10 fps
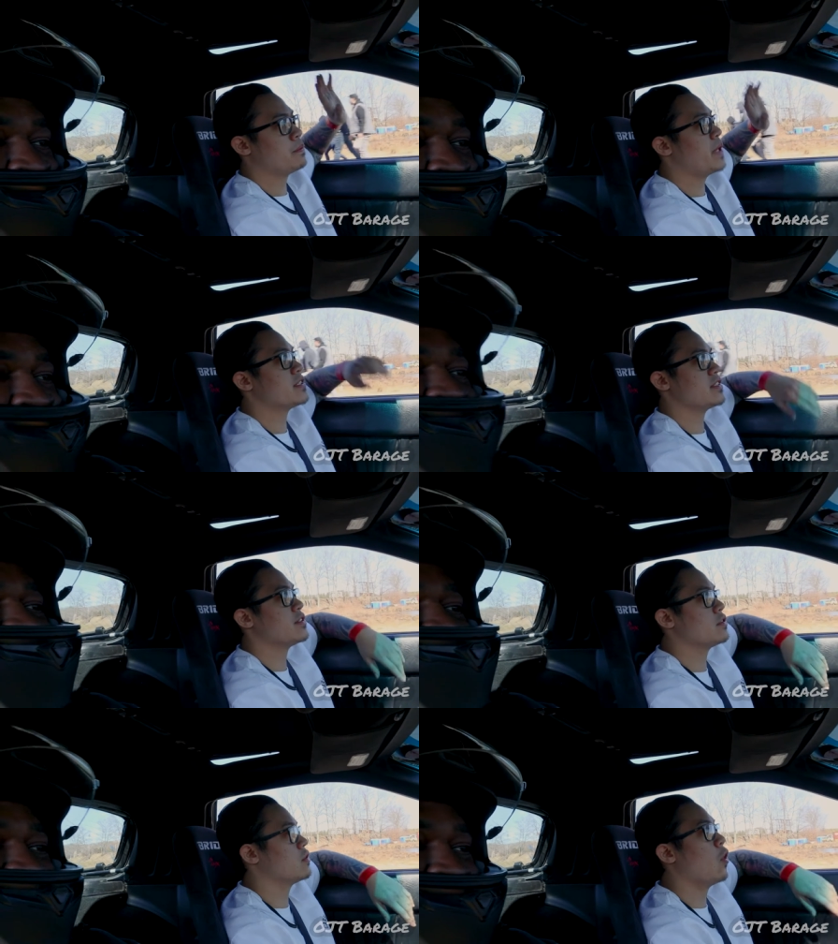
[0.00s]

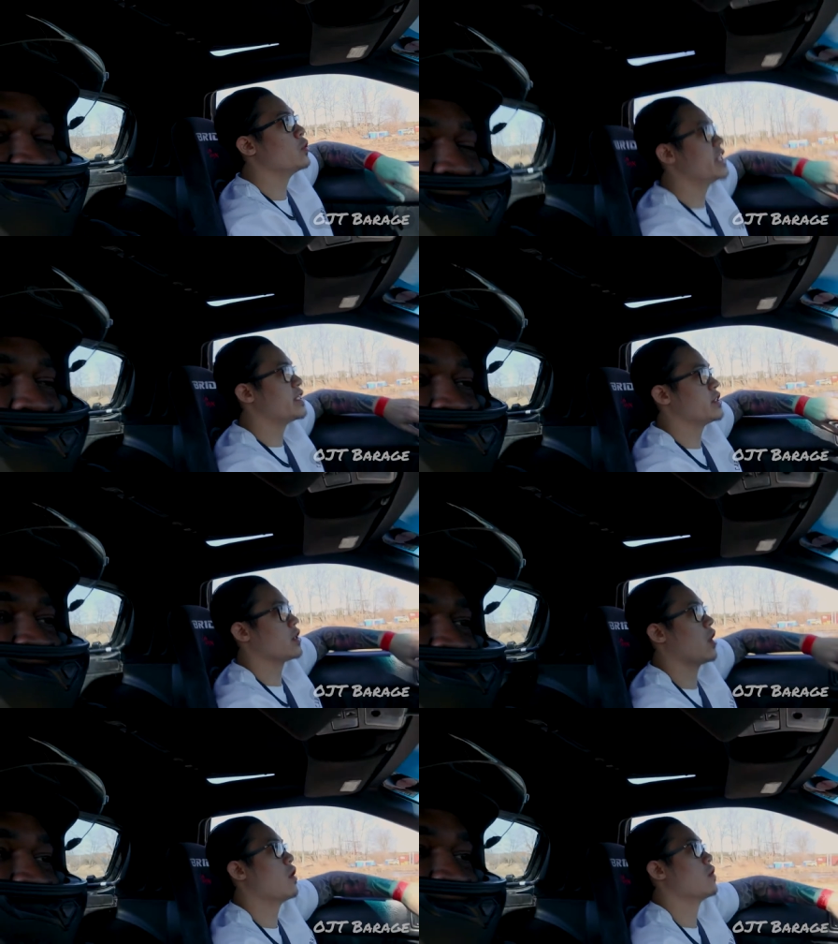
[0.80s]
basically golden
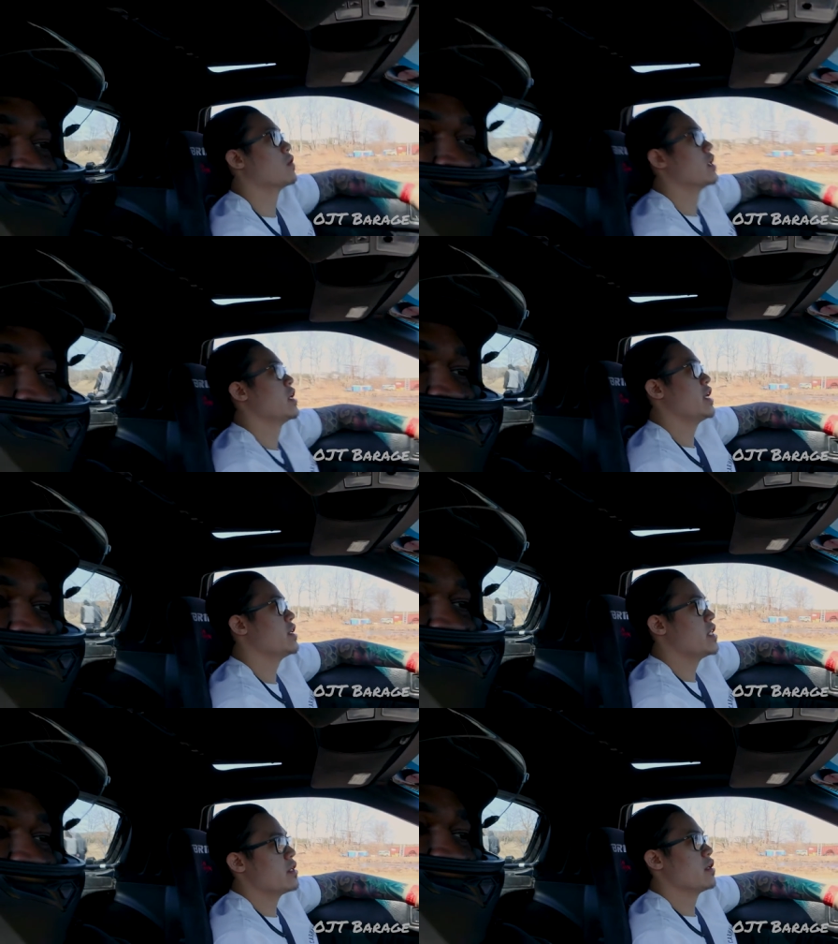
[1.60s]
to go.
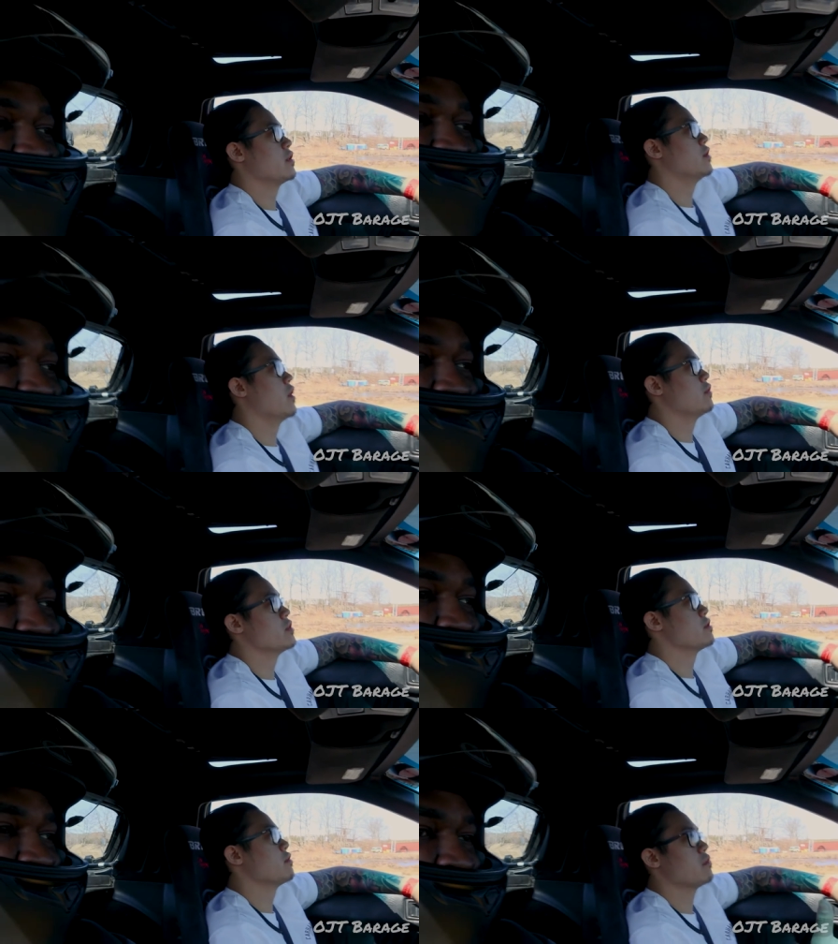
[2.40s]
And then, you know,
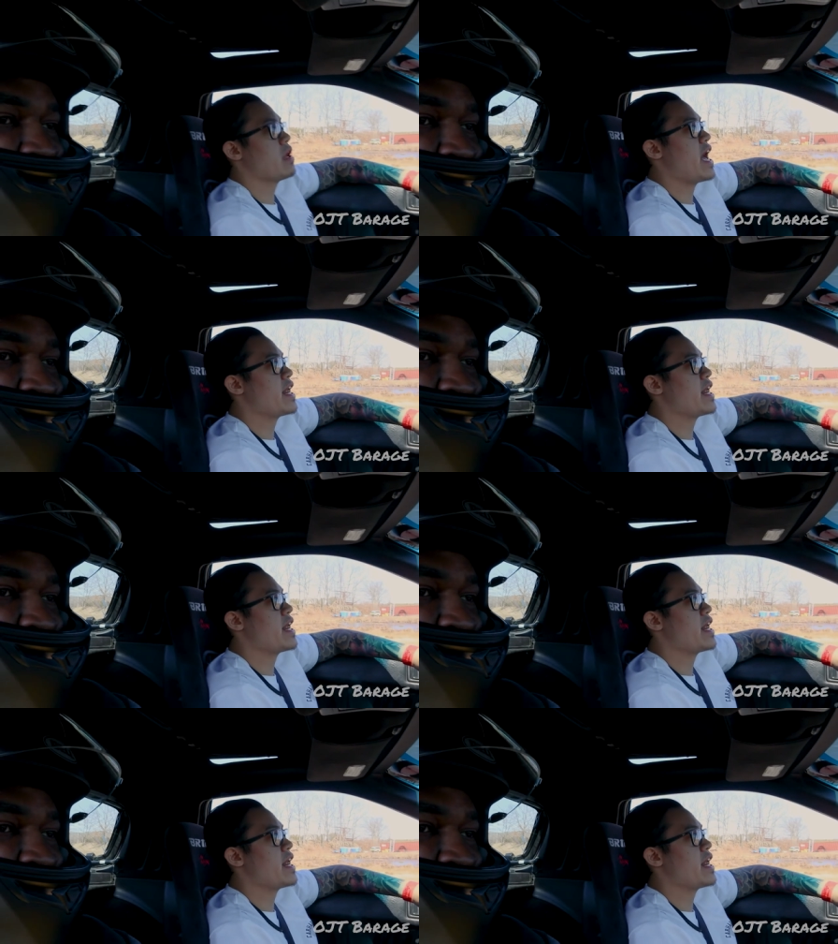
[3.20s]
you can